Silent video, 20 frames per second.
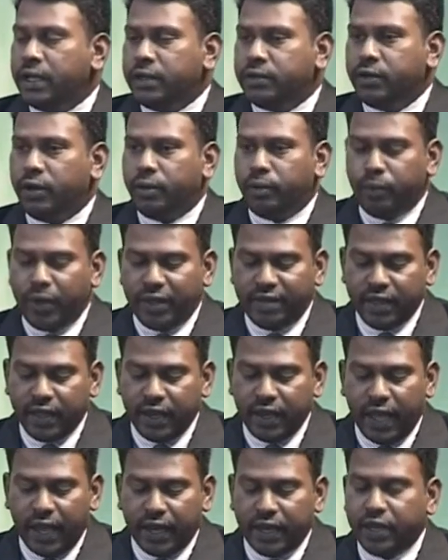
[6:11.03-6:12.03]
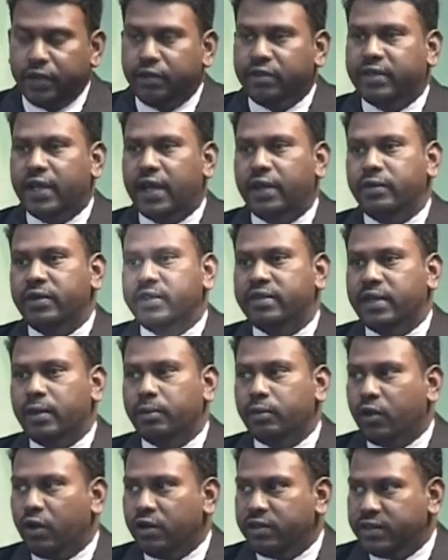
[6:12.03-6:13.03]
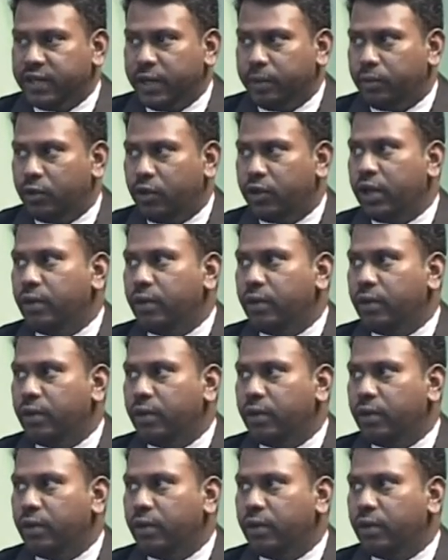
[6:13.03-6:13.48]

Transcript: So basically, I need to start with some concept.